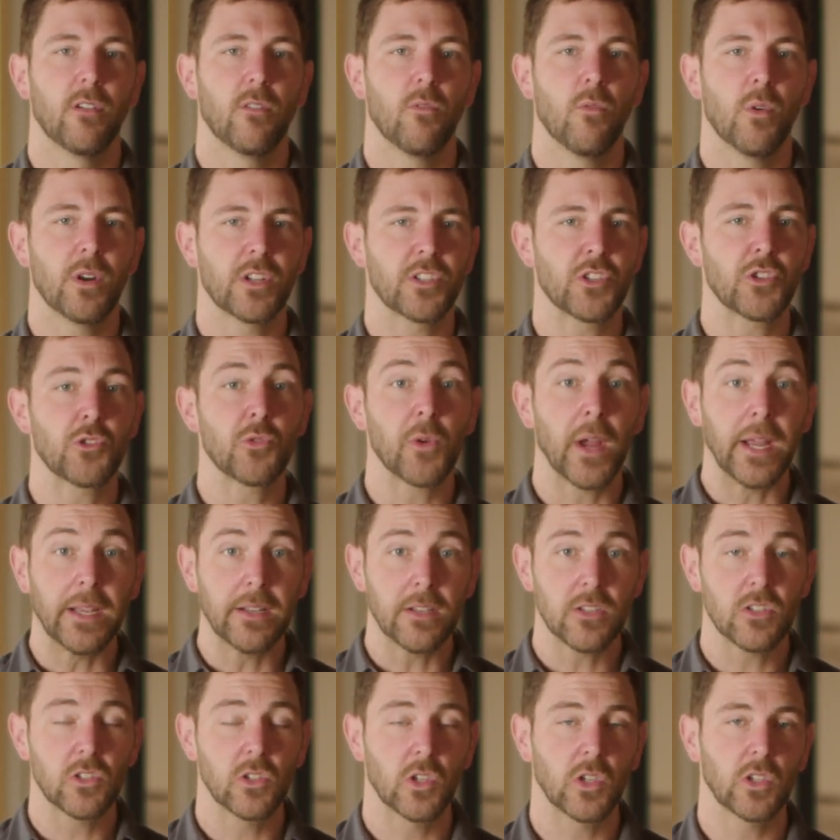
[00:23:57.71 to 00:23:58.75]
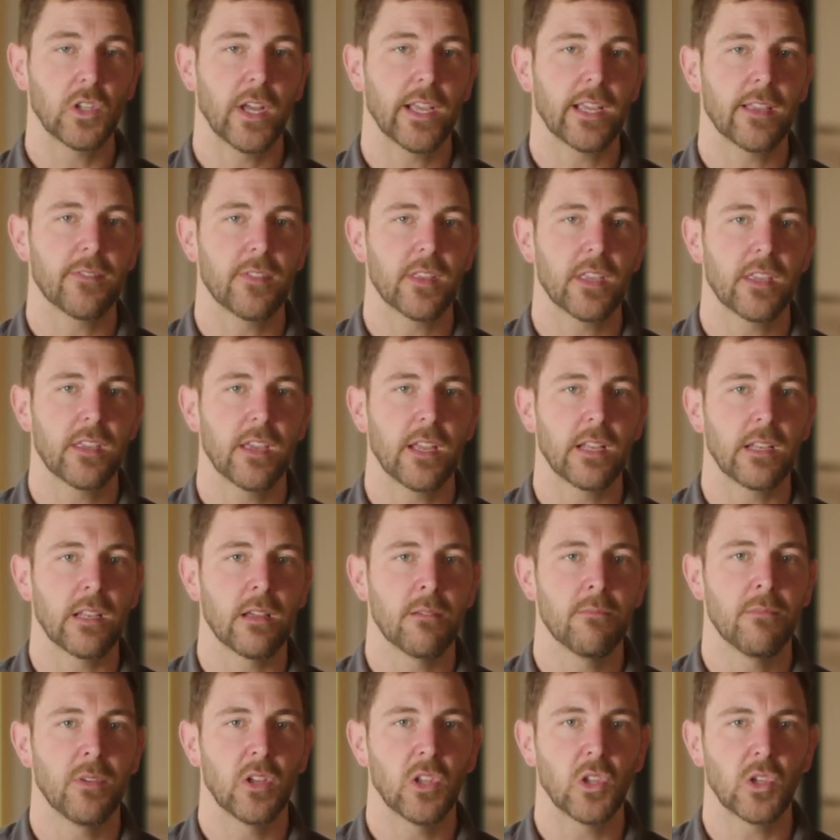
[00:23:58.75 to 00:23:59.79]
What does greatness look like in the
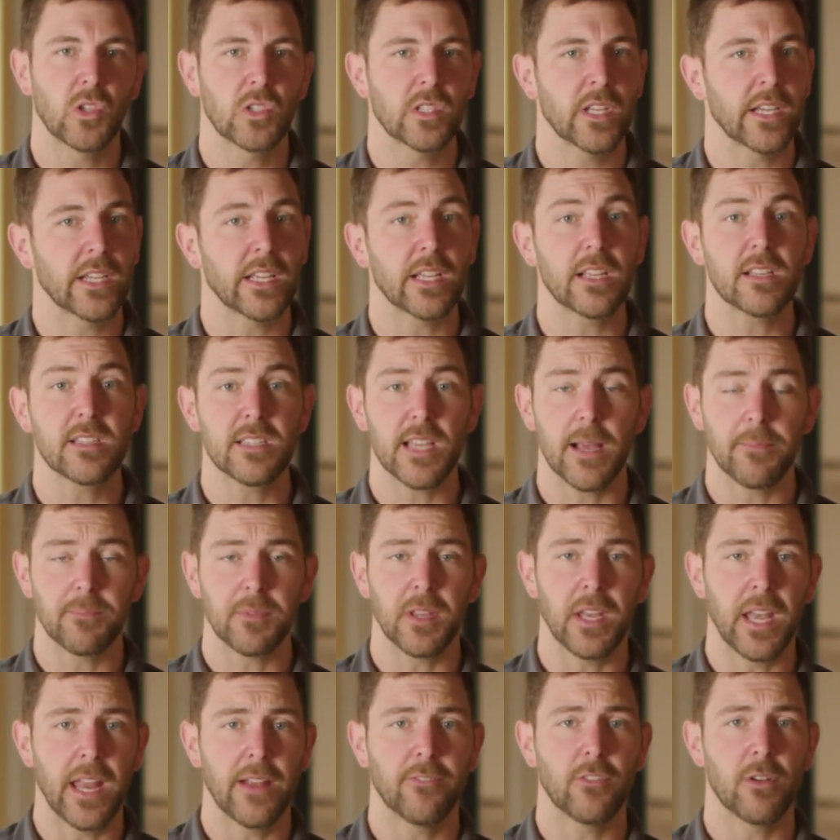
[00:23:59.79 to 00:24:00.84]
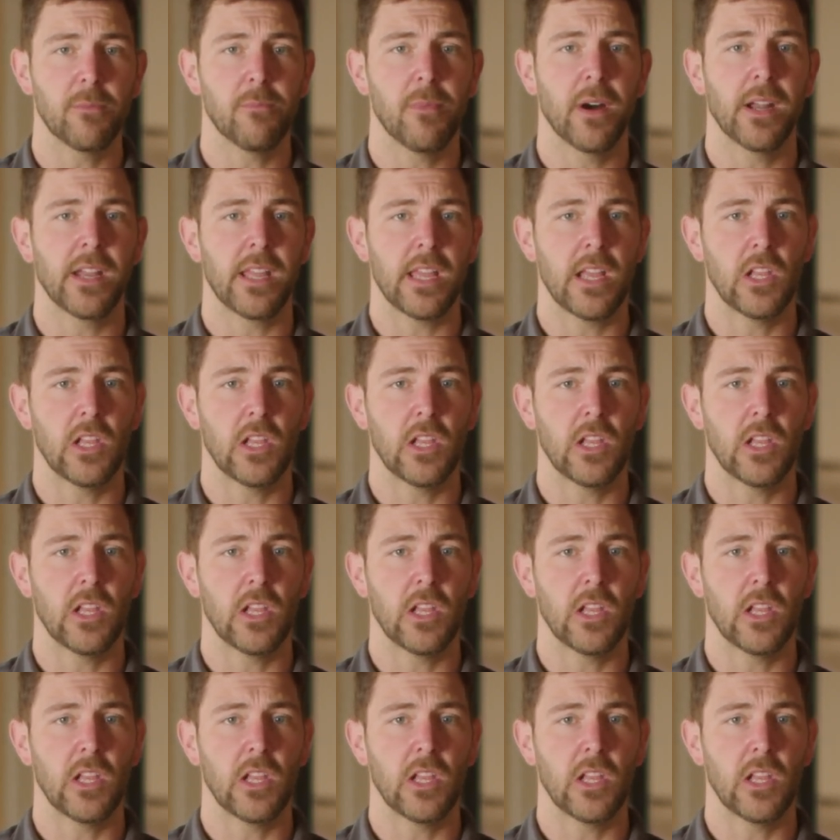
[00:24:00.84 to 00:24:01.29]
kingdom? Looks like accepting everybody.